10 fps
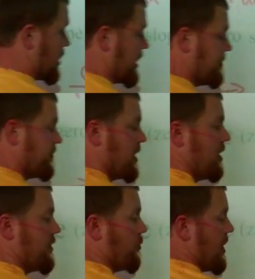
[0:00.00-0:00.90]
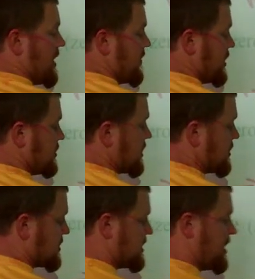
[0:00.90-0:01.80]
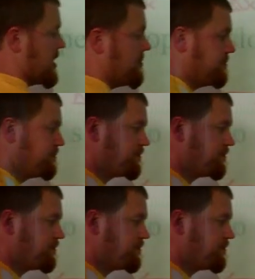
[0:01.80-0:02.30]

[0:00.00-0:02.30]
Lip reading: okay, the y values are the same.